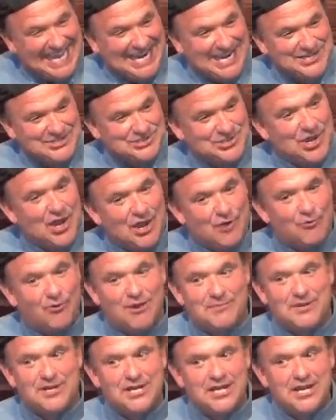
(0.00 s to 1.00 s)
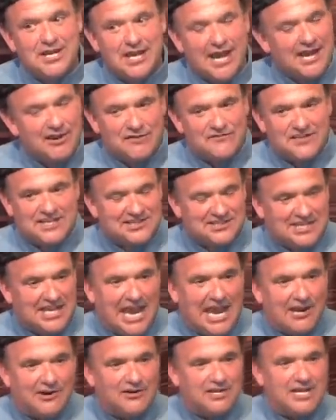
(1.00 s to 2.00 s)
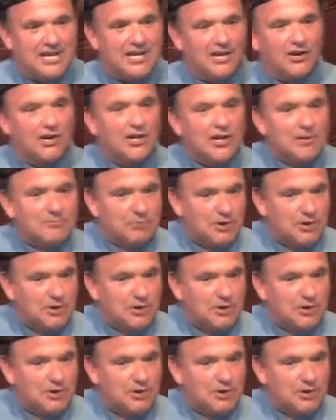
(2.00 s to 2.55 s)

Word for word: and I saw a woman, I don't know if you get the irony here,